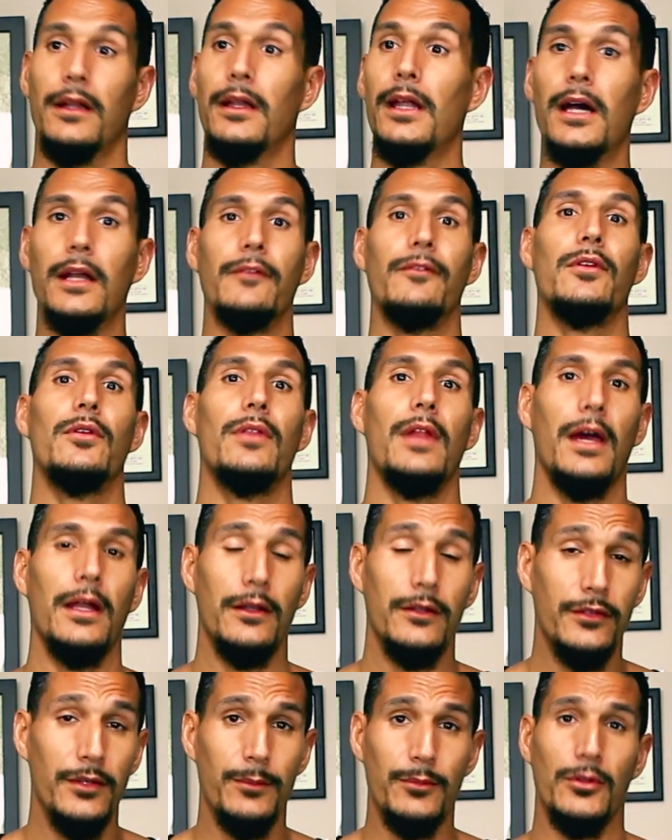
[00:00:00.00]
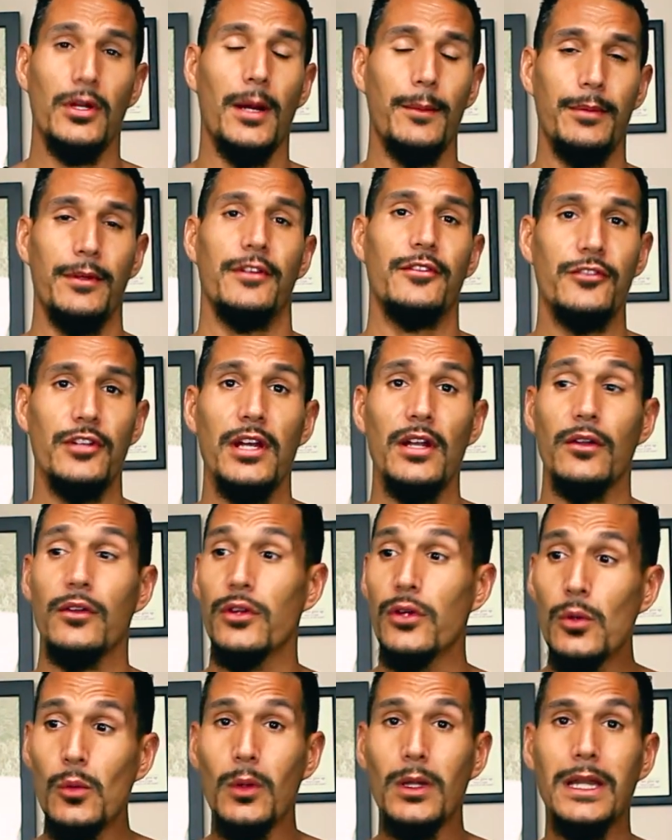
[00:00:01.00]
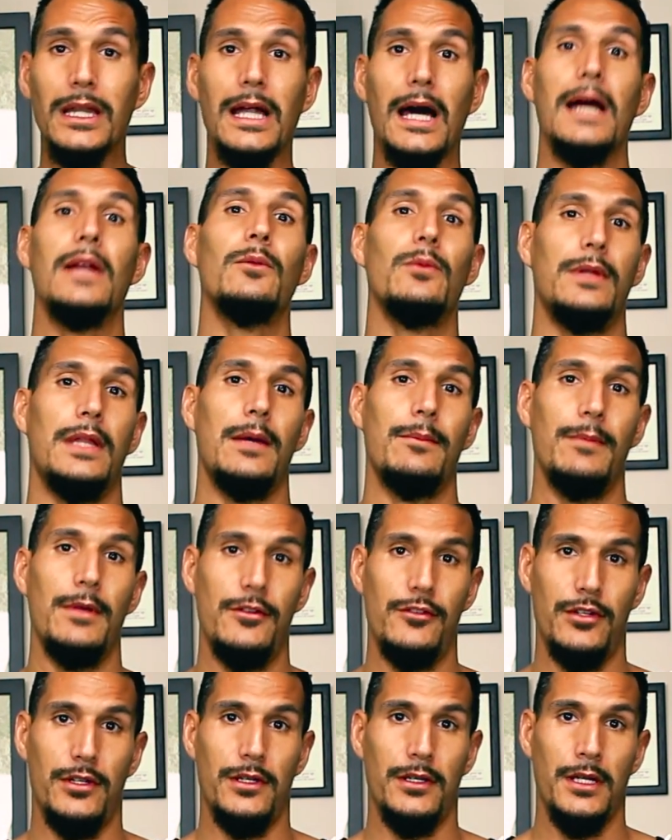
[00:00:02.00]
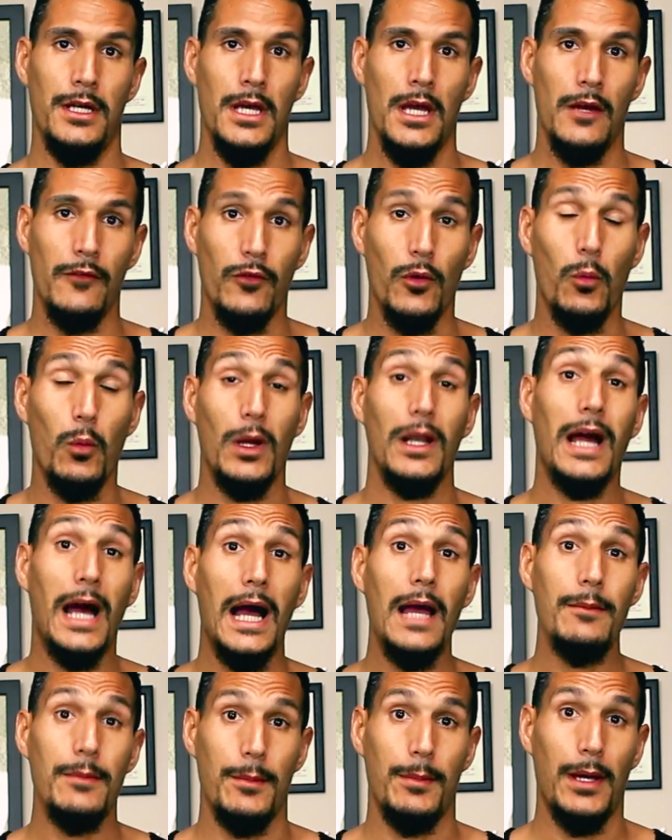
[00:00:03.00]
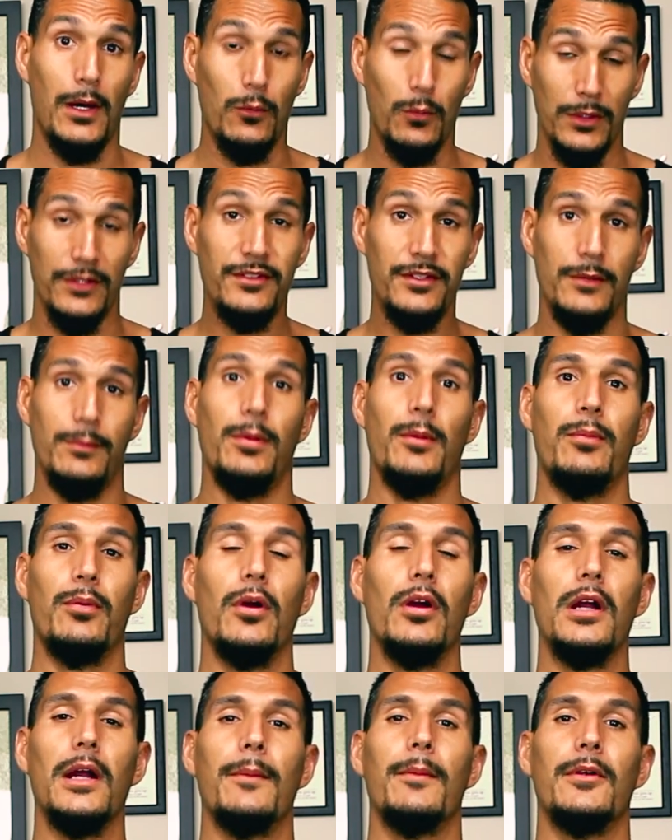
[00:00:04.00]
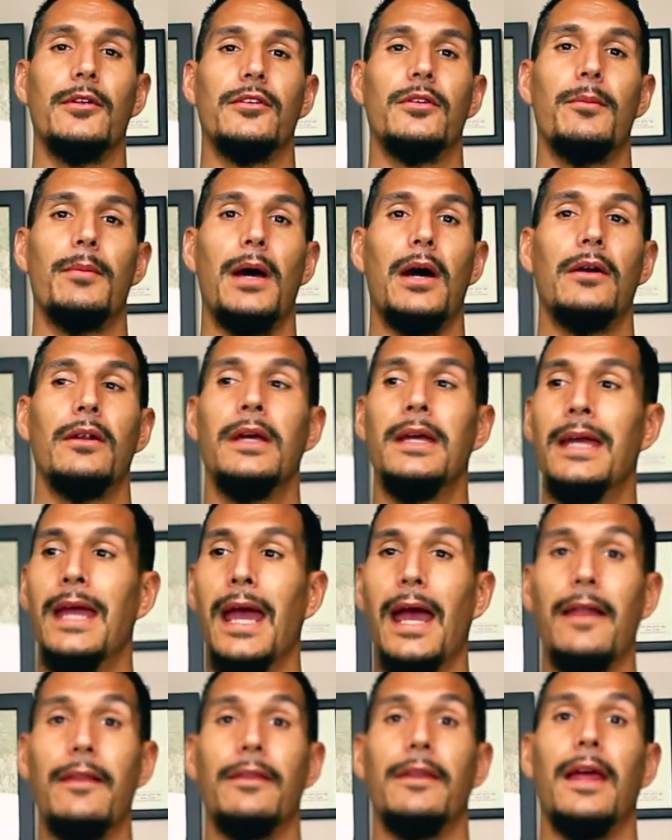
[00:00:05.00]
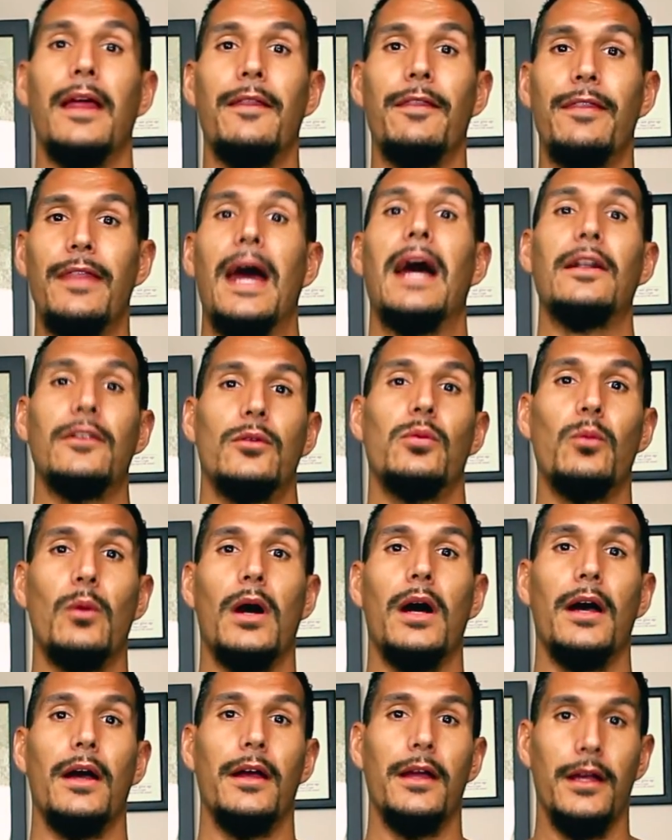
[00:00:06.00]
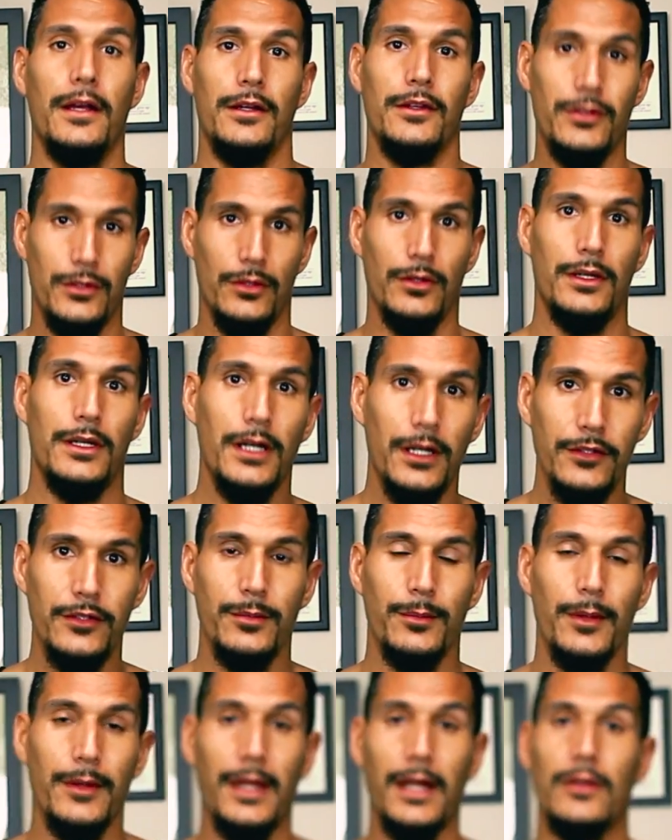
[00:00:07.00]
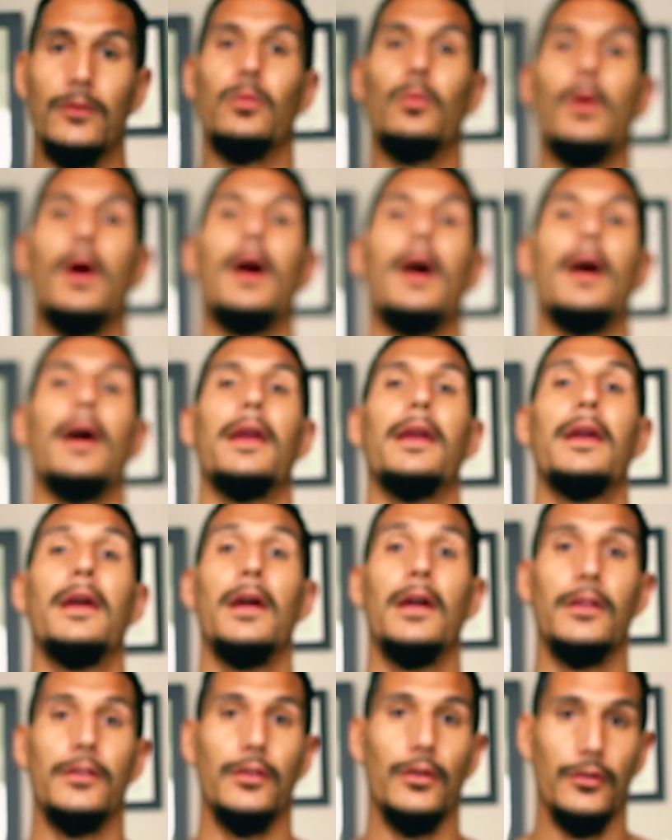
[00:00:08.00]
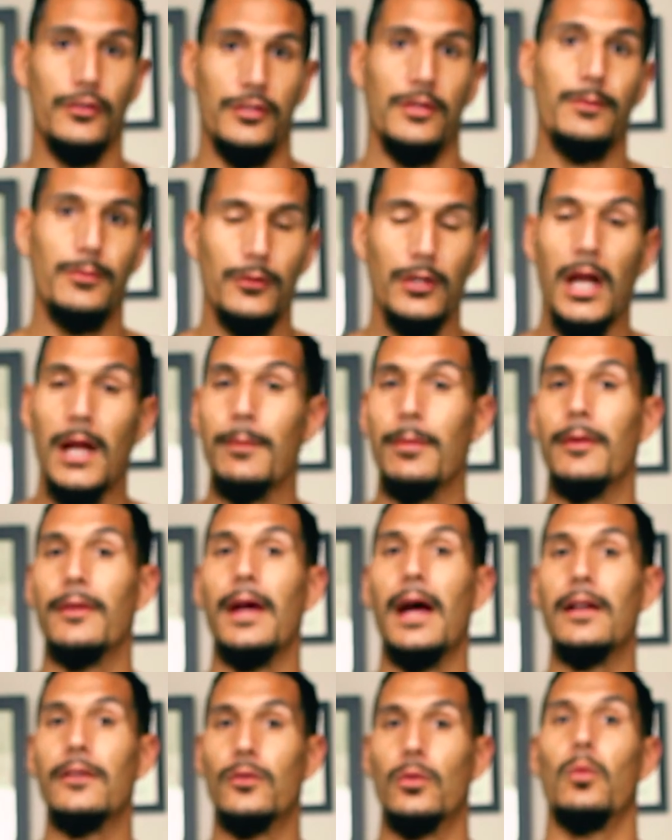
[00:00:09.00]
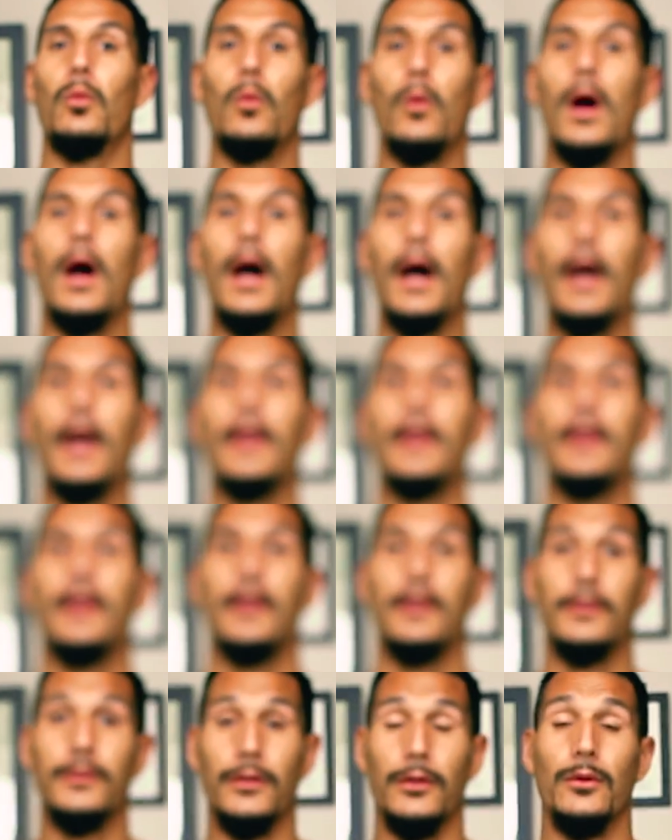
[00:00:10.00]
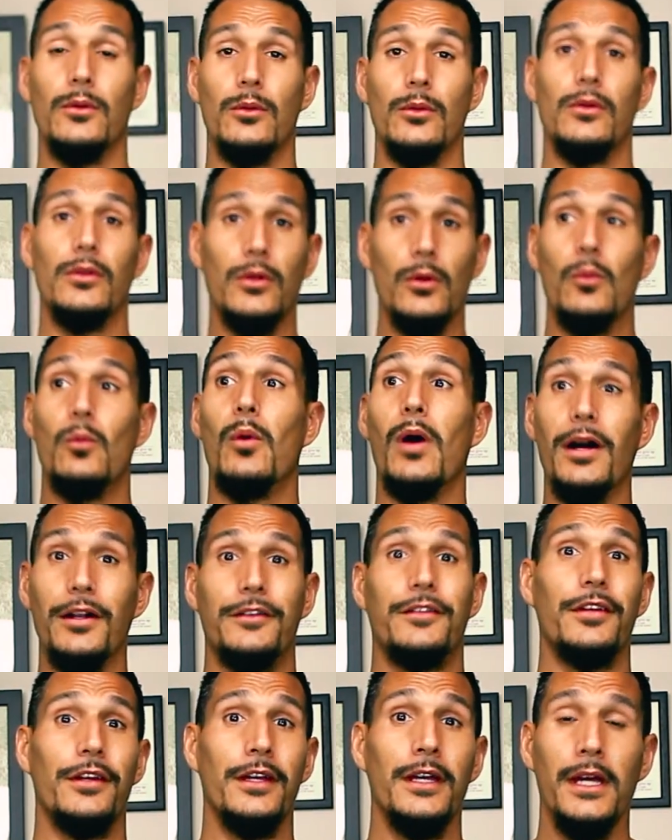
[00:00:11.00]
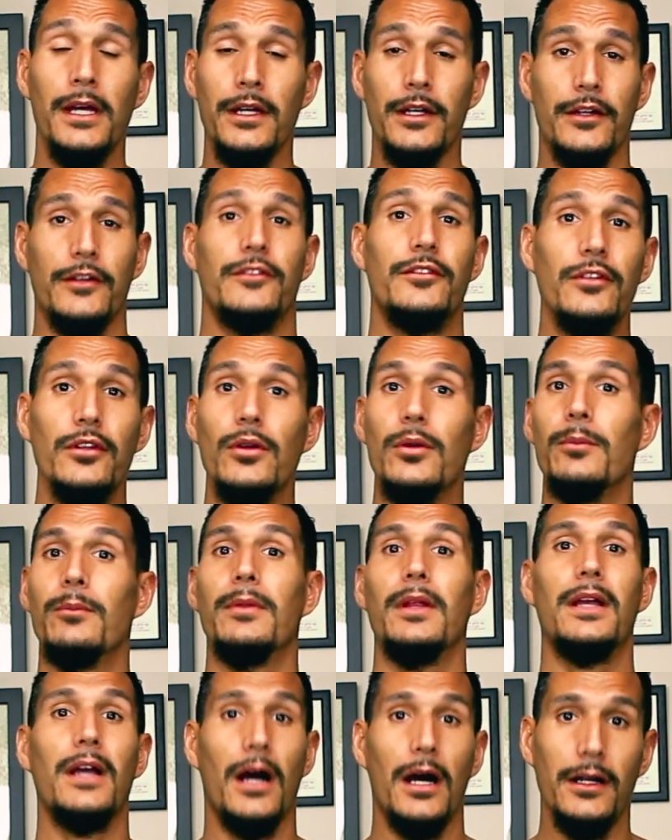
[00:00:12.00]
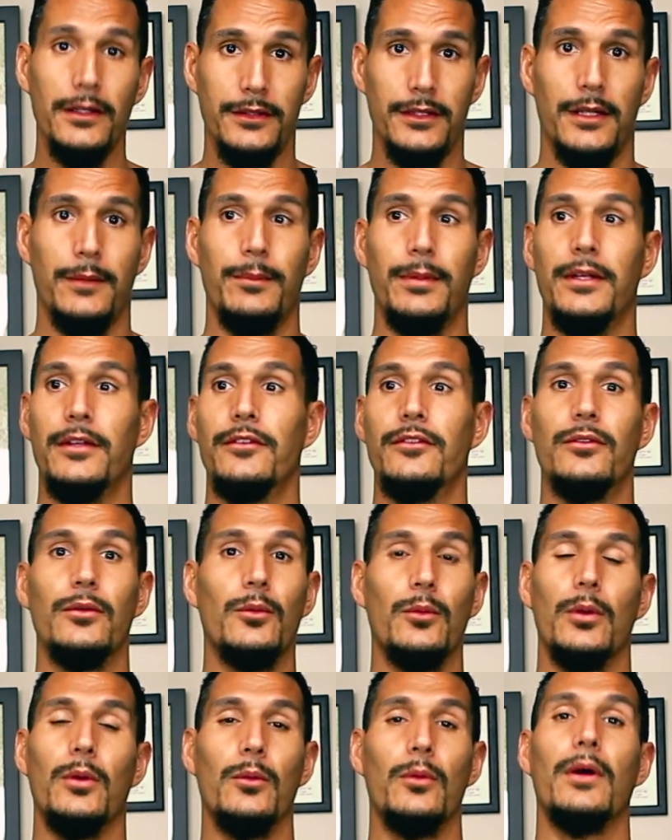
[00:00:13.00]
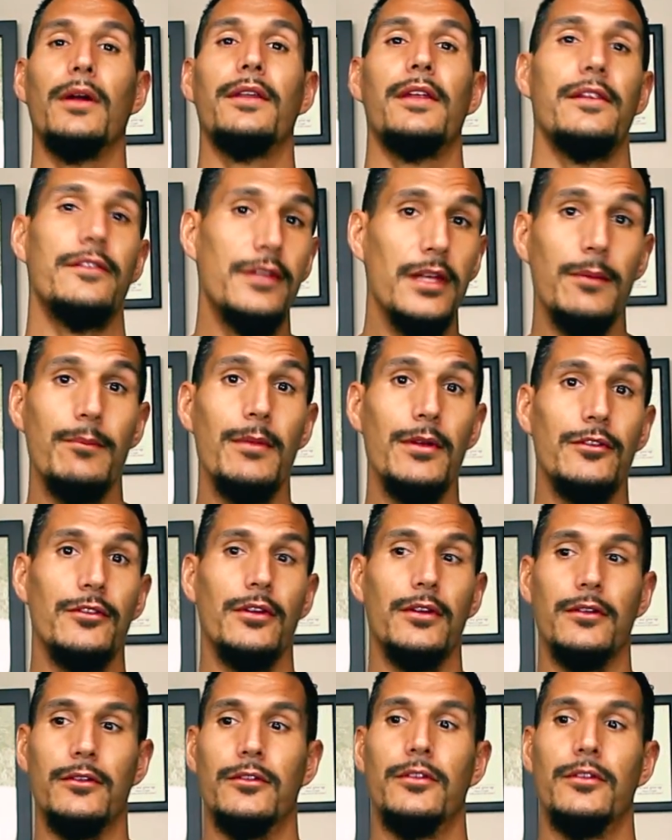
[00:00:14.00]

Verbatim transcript: A lot of you that subscribe to this channel, you align with that mission for what I'm about, what Simple Programmer is about, and, and that's why you're a customer. That's why you're a subscriber. That's why why you you want to consume the content because you, we're on that same mission.